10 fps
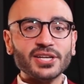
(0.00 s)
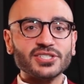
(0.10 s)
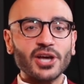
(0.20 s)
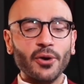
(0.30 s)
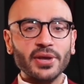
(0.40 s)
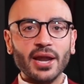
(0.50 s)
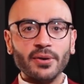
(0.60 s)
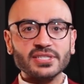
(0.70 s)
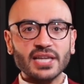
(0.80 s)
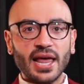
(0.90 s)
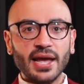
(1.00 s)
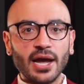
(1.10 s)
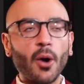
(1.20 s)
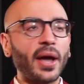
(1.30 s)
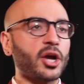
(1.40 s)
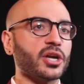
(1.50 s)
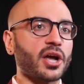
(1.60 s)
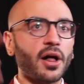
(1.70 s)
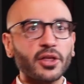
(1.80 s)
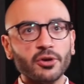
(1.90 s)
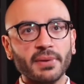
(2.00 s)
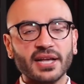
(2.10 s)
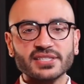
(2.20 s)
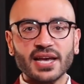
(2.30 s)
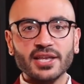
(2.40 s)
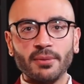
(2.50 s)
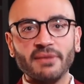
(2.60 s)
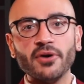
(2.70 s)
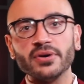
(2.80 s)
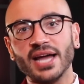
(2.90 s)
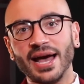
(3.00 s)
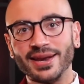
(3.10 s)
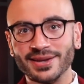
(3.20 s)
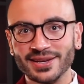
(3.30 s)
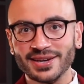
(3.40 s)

So, it's like, oh, I couldn't call you because my phone died.